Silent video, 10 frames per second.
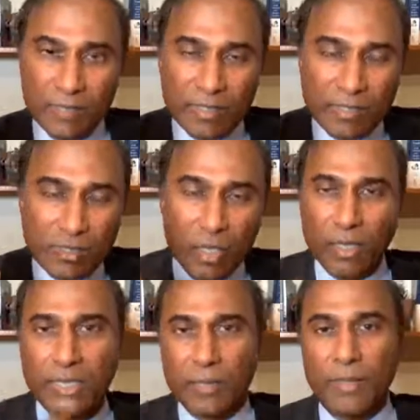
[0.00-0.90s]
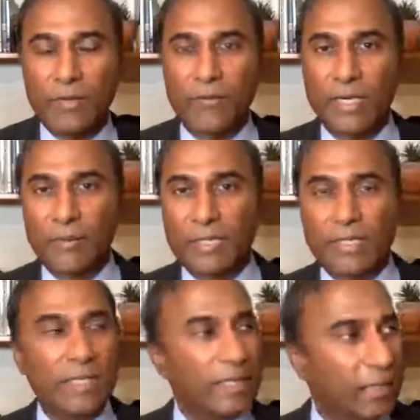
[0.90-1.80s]
even talking about vitamin
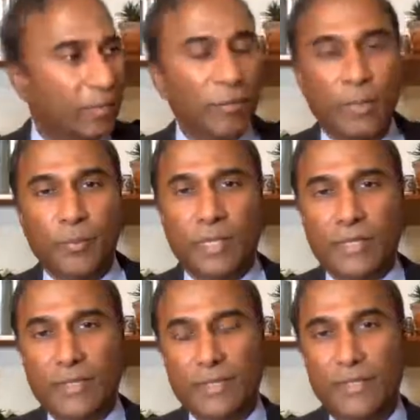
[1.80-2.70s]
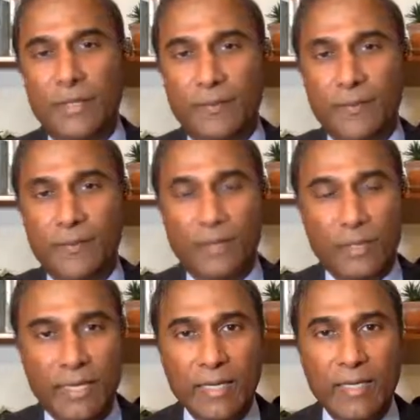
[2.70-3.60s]
D and keeping people out of the sun,
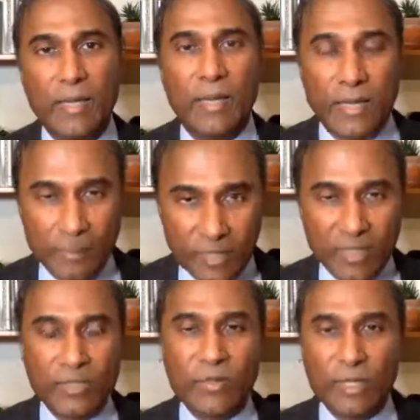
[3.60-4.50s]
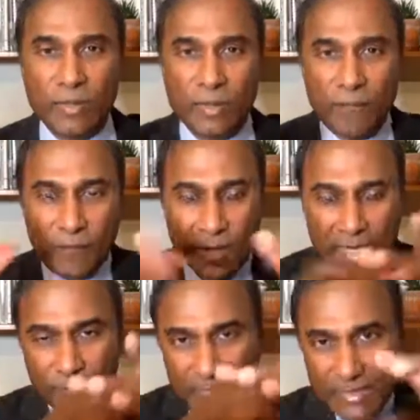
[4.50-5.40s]
okay? I'm telling you, the
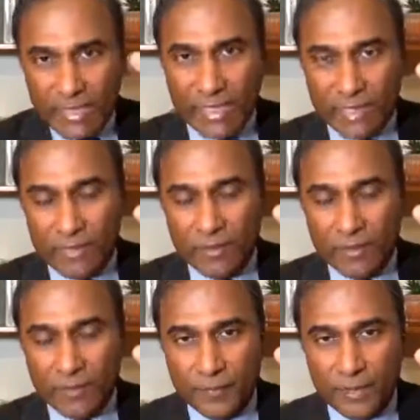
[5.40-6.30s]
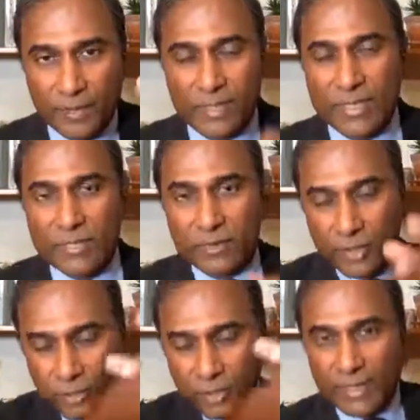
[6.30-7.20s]
vitamin D is
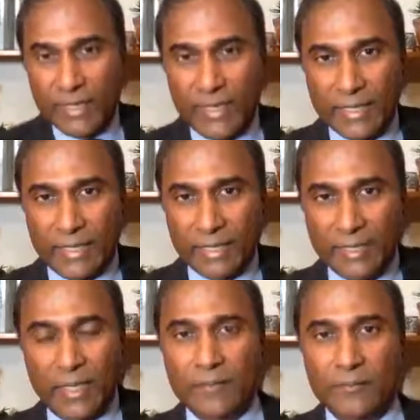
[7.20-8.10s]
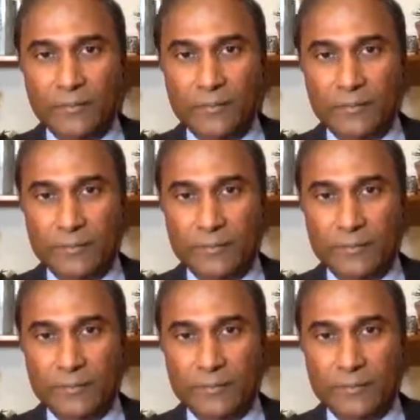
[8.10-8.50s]
literally like a gun.